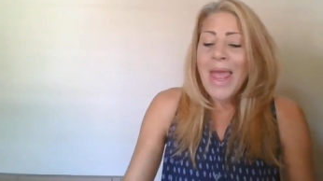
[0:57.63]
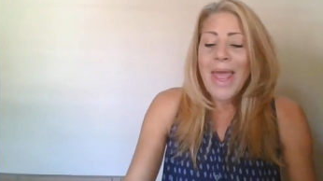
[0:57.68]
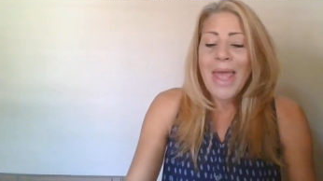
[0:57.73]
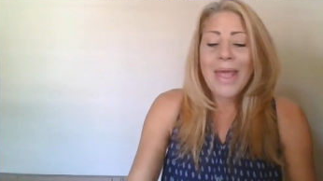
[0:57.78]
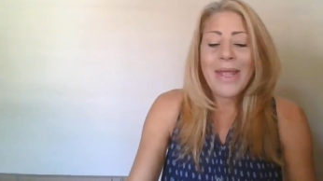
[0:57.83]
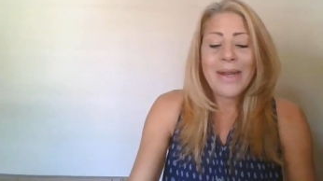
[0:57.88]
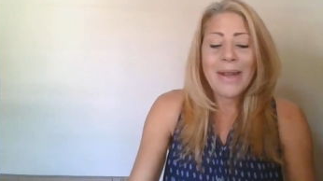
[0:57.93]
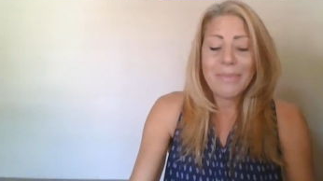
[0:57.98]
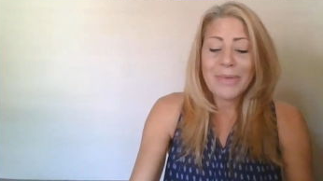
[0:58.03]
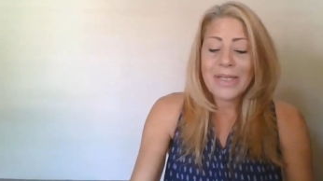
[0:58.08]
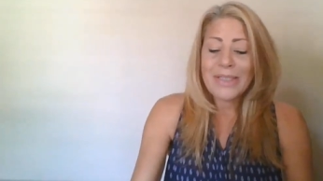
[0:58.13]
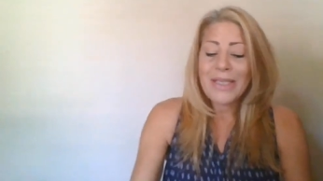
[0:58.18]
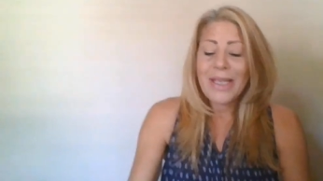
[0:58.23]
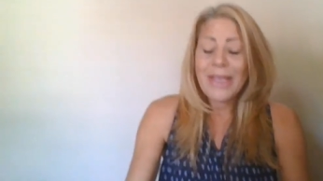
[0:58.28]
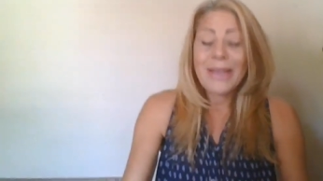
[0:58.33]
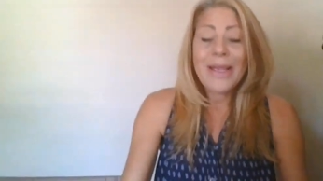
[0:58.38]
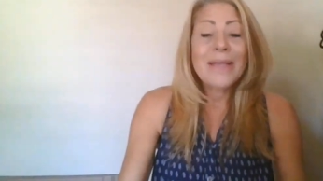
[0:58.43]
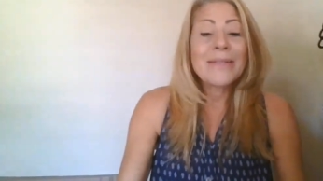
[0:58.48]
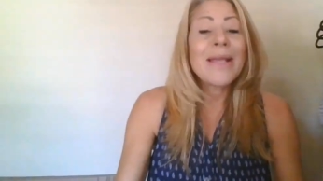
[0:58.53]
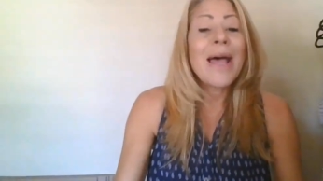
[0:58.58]
And I'm going to
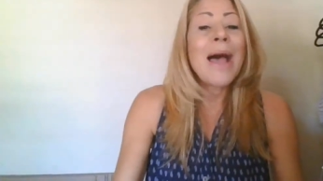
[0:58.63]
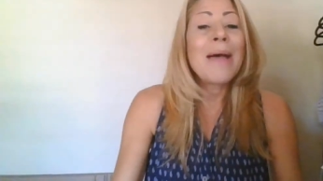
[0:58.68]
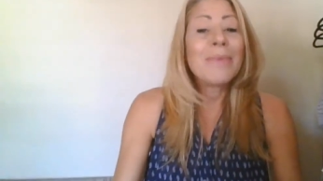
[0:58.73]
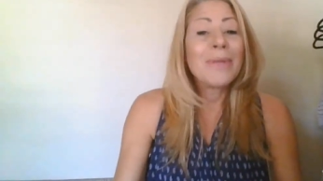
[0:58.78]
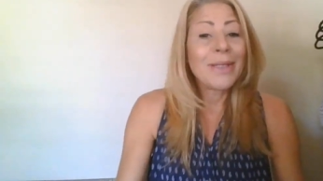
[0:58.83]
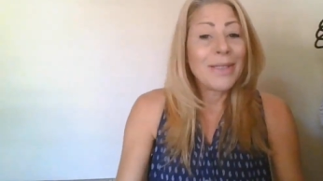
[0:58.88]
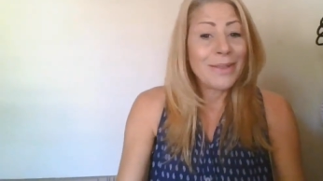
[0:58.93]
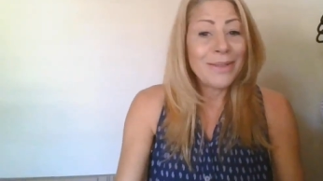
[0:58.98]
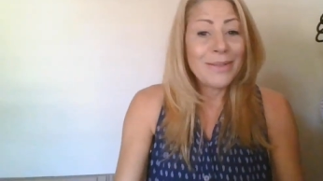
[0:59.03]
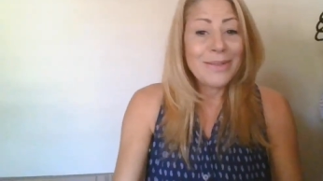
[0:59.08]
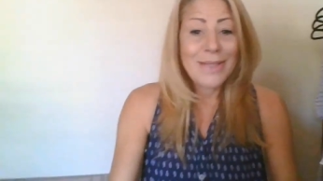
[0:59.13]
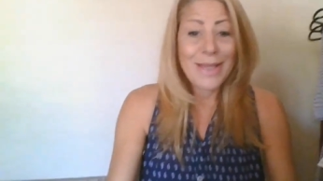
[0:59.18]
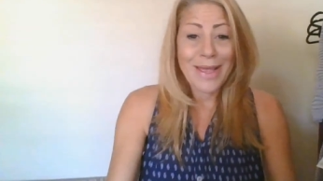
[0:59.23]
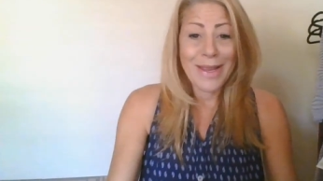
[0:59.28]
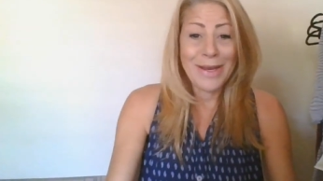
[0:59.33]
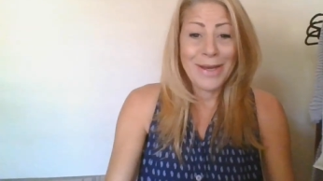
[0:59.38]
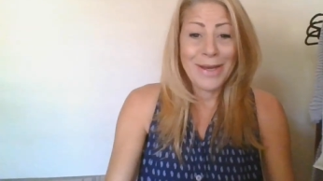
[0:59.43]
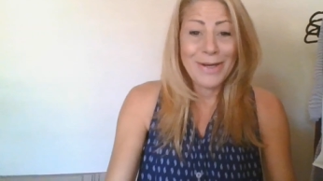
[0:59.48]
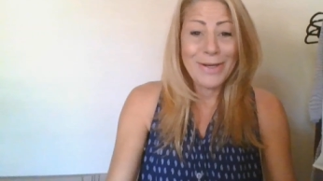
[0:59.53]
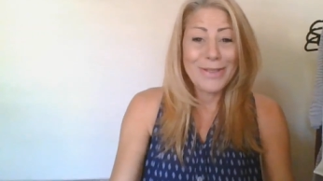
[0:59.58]
tell you guys, I'm a little
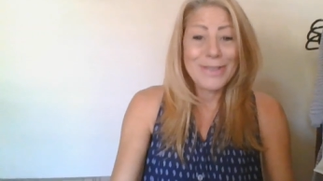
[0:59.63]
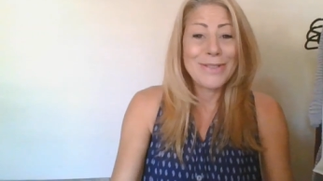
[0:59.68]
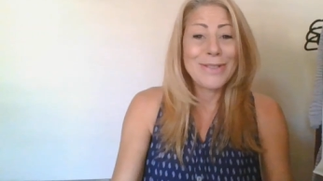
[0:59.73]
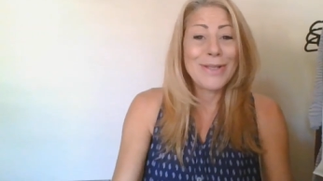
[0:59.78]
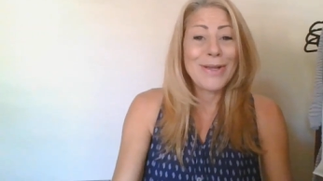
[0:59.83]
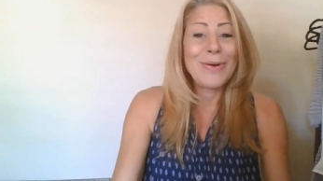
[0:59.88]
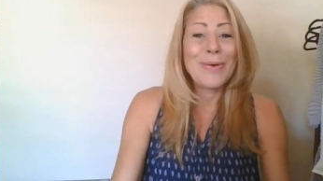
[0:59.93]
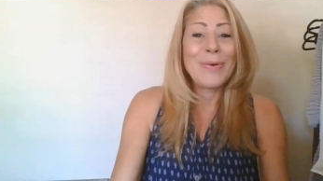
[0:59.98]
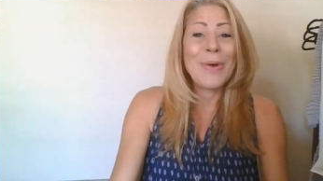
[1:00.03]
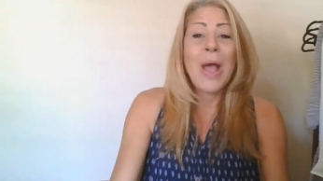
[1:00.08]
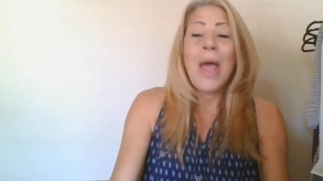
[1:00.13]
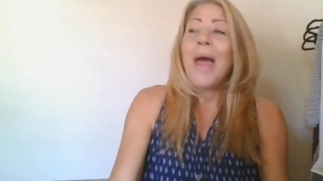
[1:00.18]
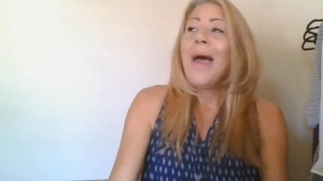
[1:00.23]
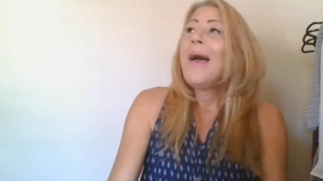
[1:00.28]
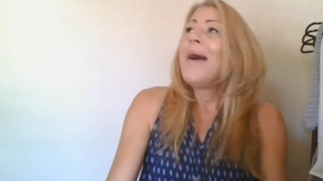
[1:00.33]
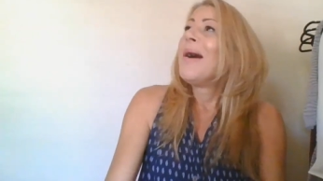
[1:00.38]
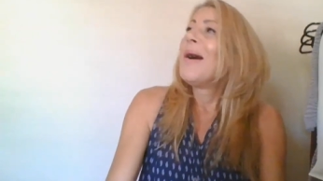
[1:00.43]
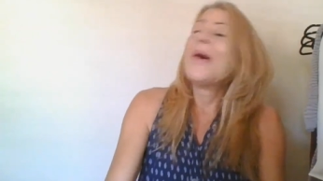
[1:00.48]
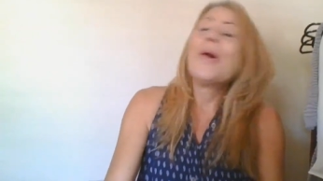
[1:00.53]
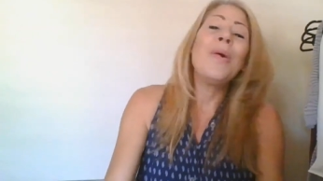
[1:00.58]
tired, so
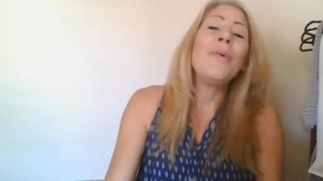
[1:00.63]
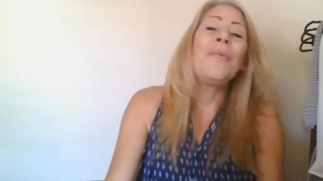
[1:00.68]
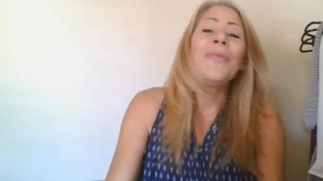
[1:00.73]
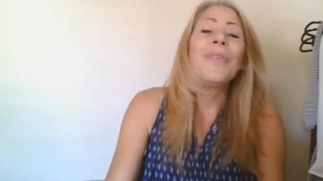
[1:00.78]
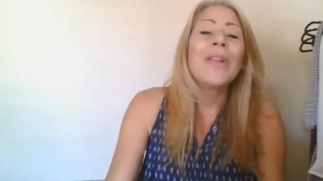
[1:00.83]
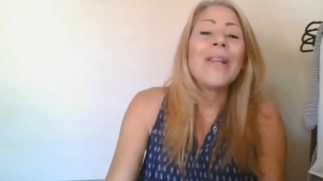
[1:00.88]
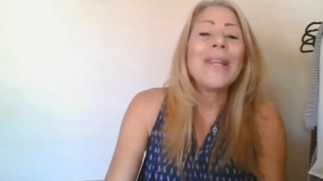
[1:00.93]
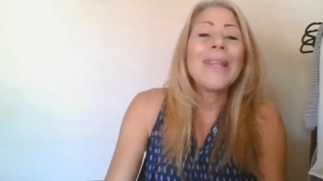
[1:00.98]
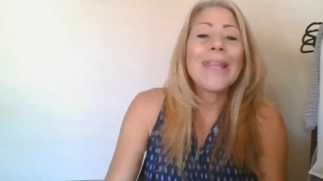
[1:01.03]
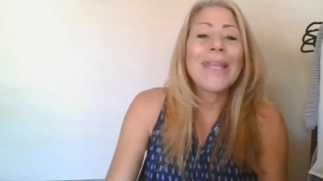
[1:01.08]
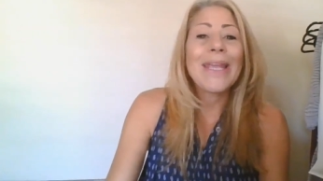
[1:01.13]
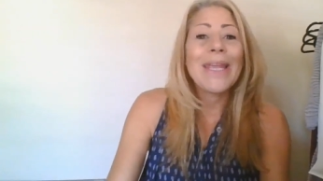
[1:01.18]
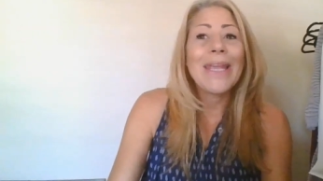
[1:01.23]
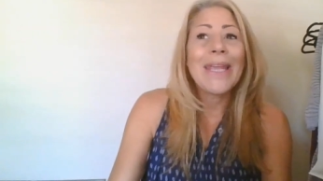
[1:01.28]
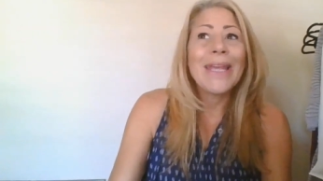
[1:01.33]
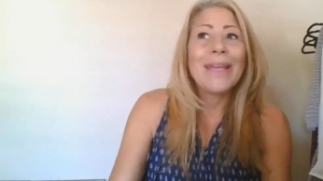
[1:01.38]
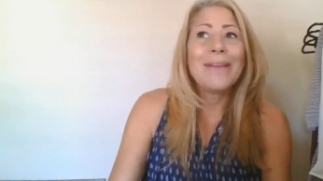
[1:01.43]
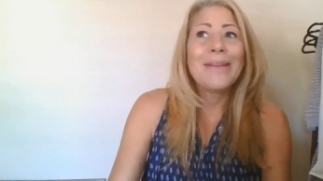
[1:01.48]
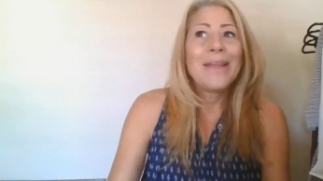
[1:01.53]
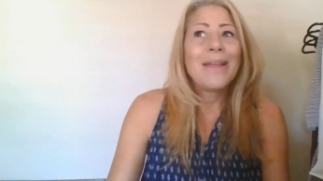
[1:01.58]

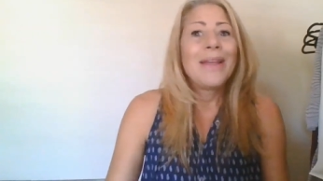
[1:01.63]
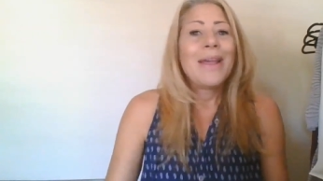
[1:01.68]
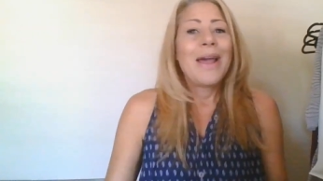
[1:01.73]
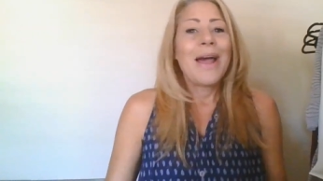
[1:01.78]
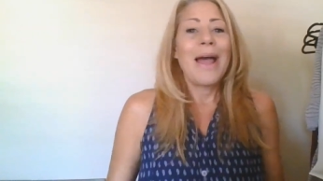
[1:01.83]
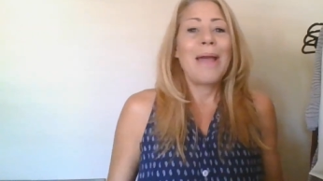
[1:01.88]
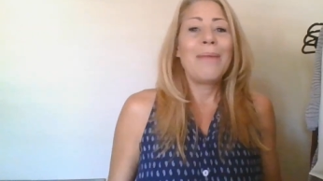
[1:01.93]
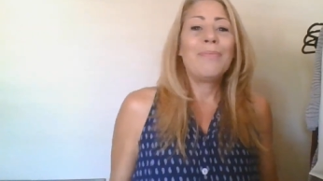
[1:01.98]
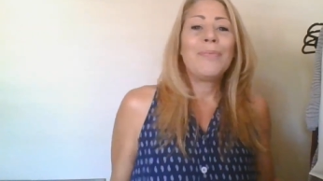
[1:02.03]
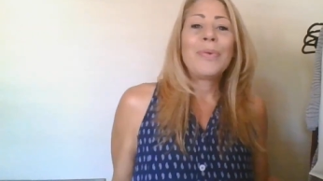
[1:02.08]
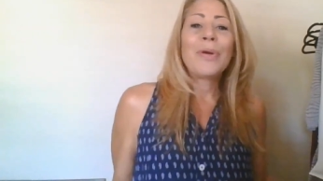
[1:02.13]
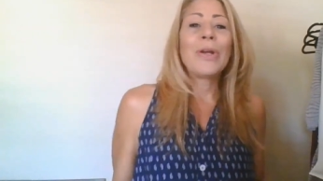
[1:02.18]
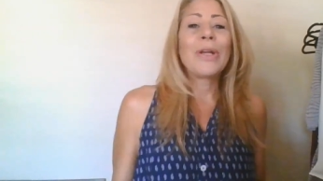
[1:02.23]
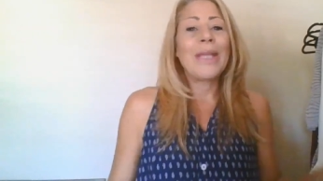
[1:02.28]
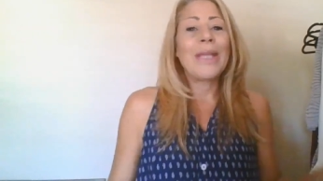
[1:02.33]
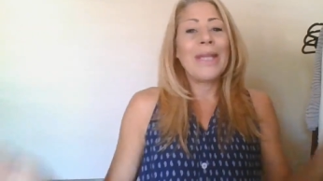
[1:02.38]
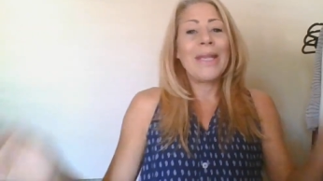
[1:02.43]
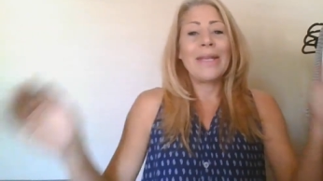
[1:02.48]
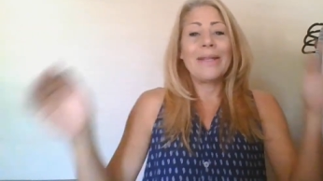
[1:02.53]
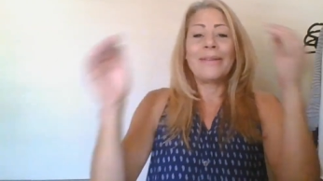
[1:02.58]
hopefully I'm
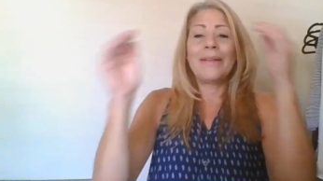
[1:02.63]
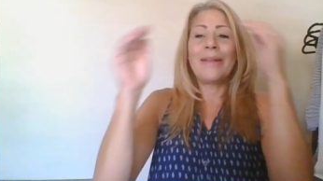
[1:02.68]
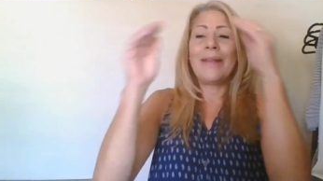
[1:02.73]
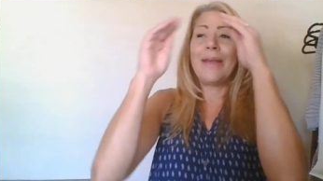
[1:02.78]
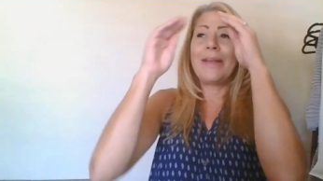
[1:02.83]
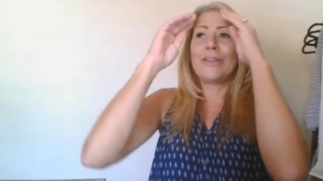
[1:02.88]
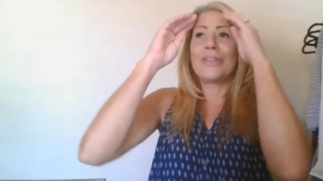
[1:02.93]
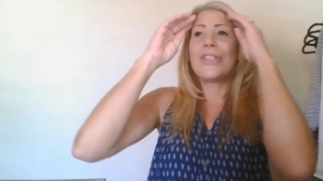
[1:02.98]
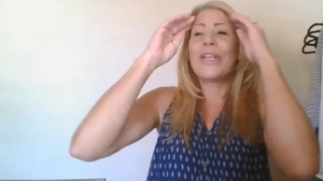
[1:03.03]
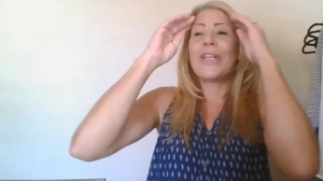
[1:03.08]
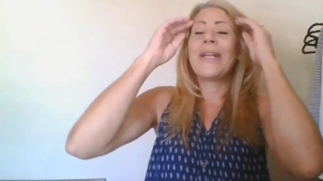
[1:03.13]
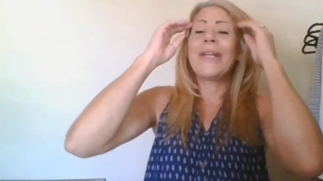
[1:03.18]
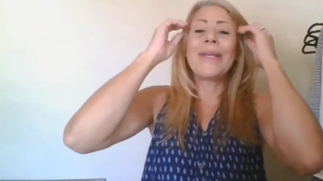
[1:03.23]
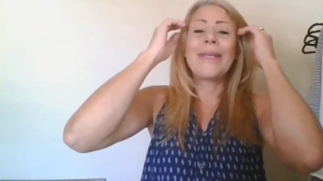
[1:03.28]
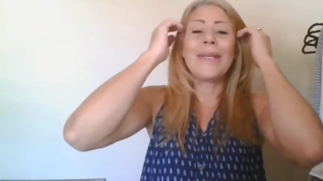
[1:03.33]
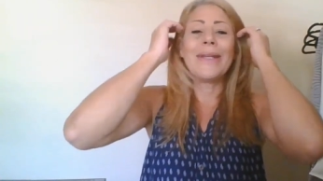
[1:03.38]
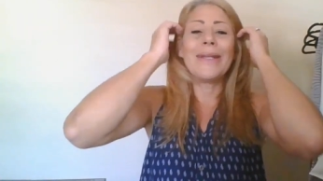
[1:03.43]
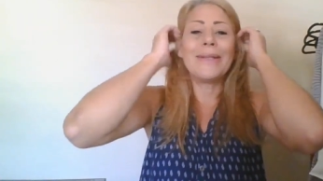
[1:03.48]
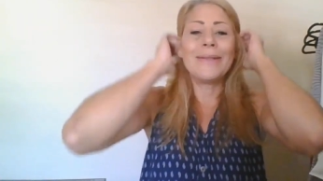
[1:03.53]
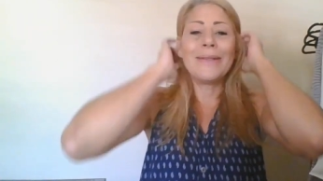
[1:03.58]
perky and
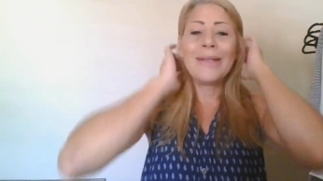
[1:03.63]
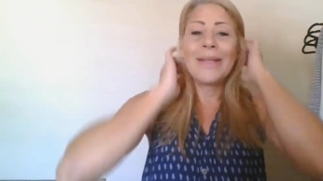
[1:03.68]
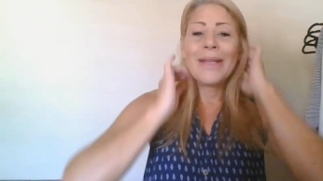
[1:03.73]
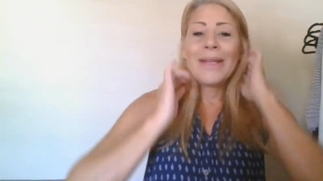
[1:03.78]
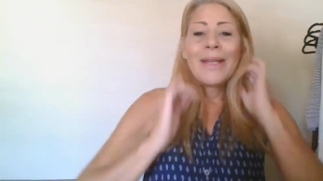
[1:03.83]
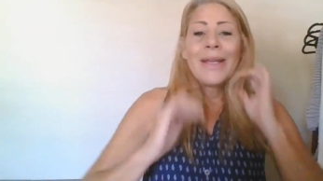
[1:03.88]
energetic and,